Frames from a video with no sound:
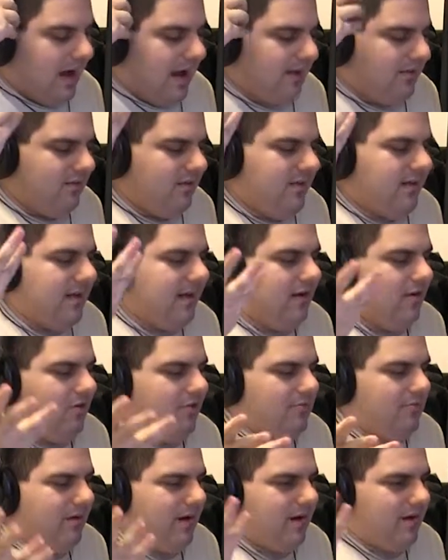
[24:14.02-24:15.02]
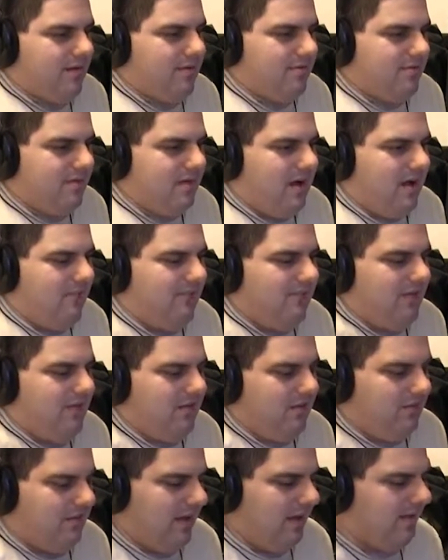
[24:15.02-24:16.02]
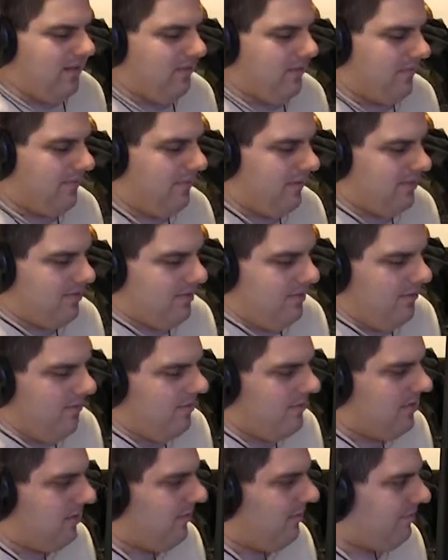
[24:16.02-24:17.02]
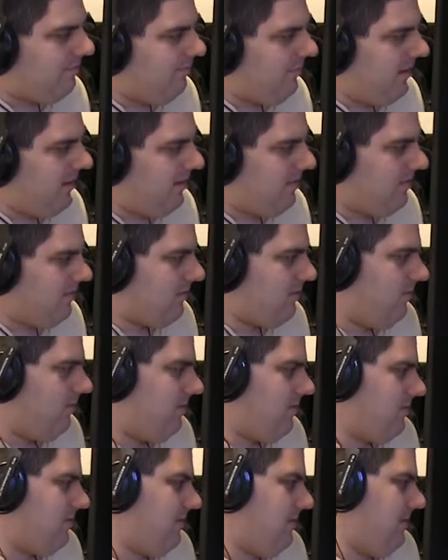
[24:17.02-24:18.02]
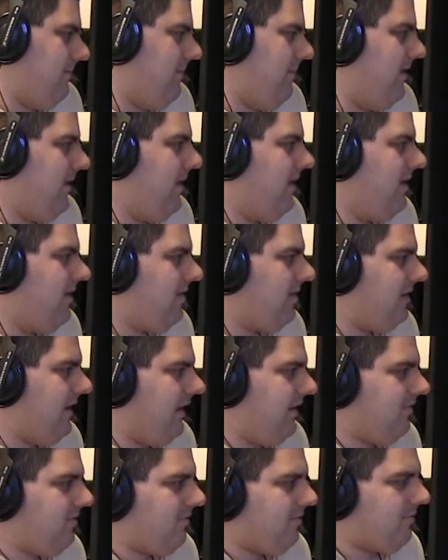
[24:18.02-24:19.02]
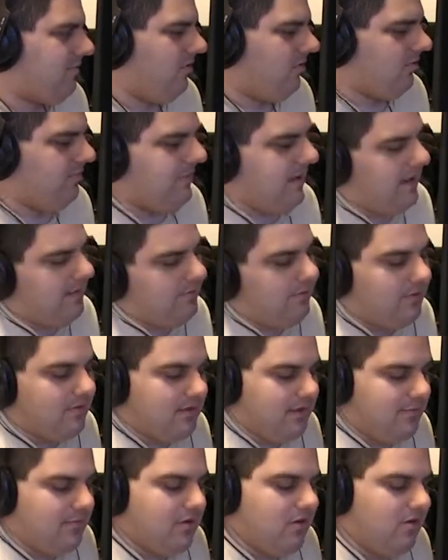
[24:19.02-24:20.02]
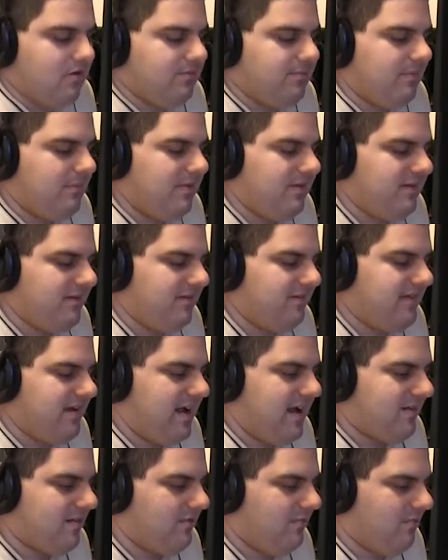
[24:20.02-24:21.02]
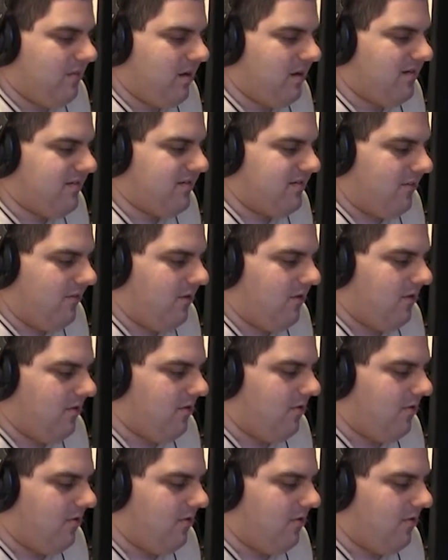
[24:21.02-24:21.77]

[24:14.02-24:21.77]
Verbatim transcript: I look at Oak Park and Southfield Lathrop as two of those places. Of course, um, Lathrop's girls basketball team, coach from Michelle Jackson Marshall.